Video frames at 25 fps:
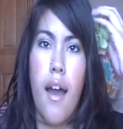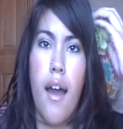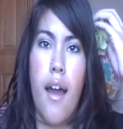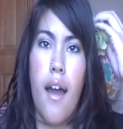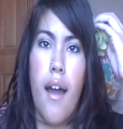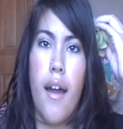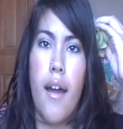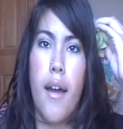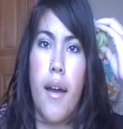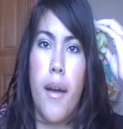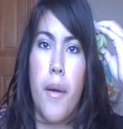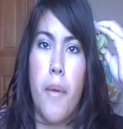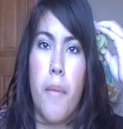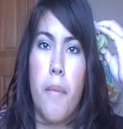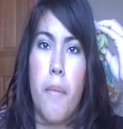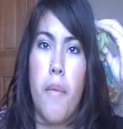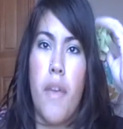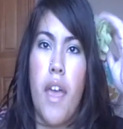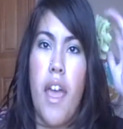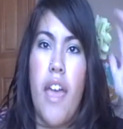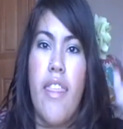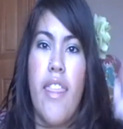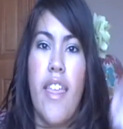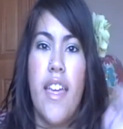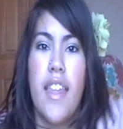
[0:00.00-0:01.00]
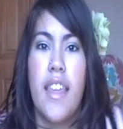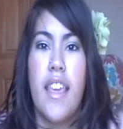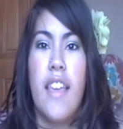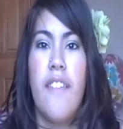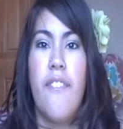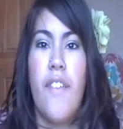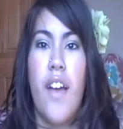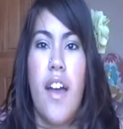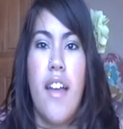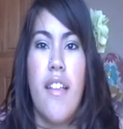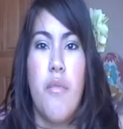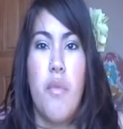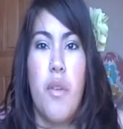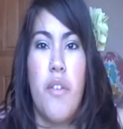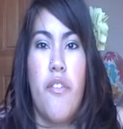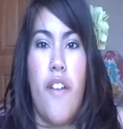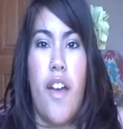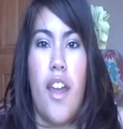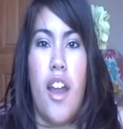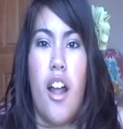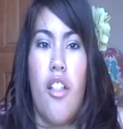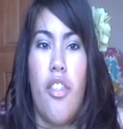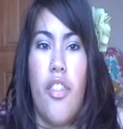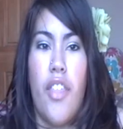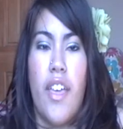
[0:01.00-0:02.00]
And then we
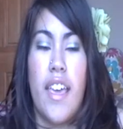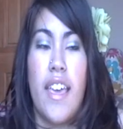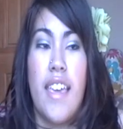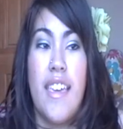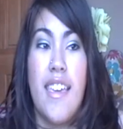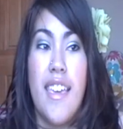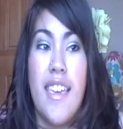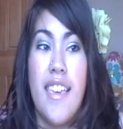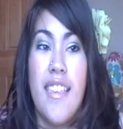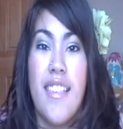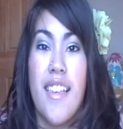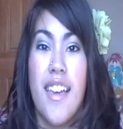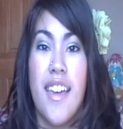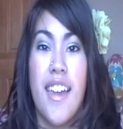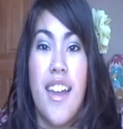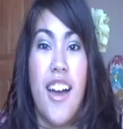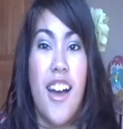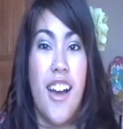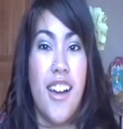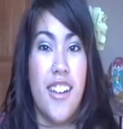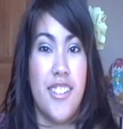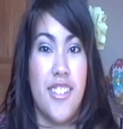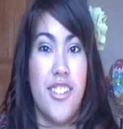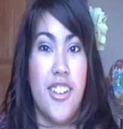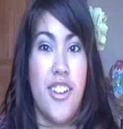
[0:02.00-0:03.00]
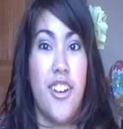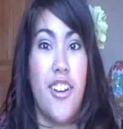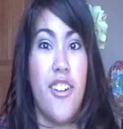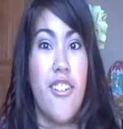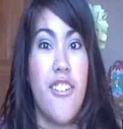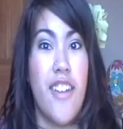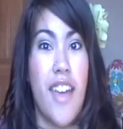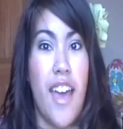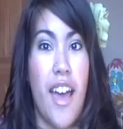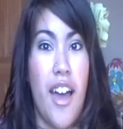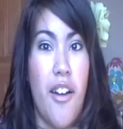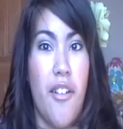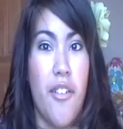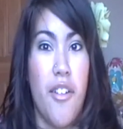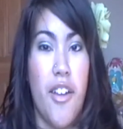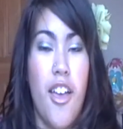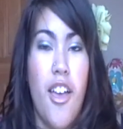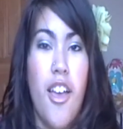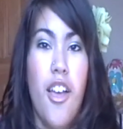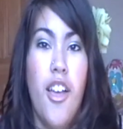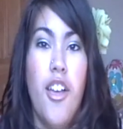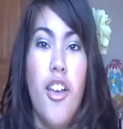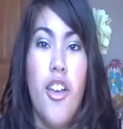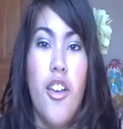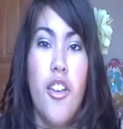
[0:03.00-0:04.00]
find out that he's going to hunt her down.
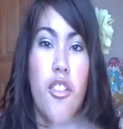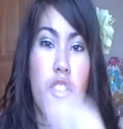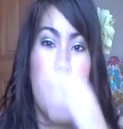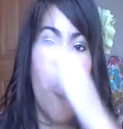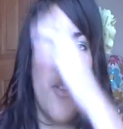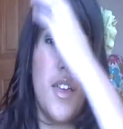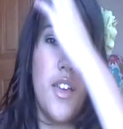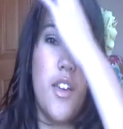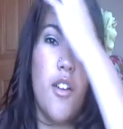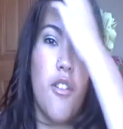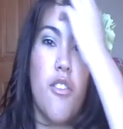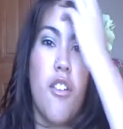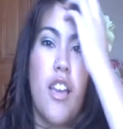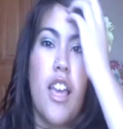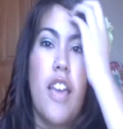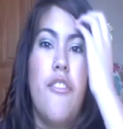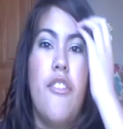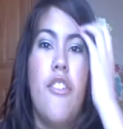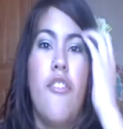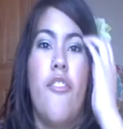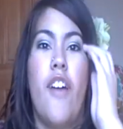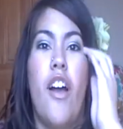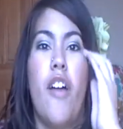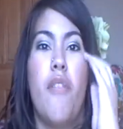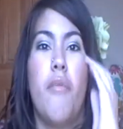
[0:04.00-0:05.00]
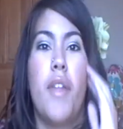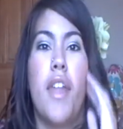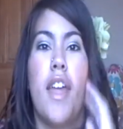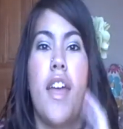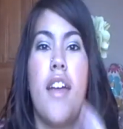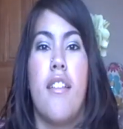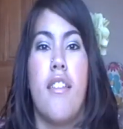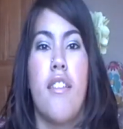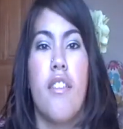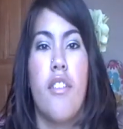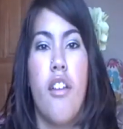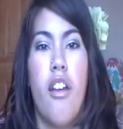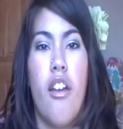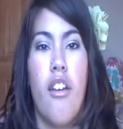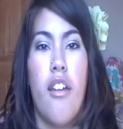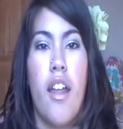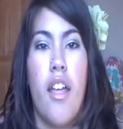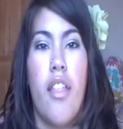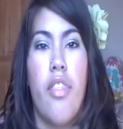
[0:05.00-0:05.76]
So he goes, I'll give you 5-minute head start.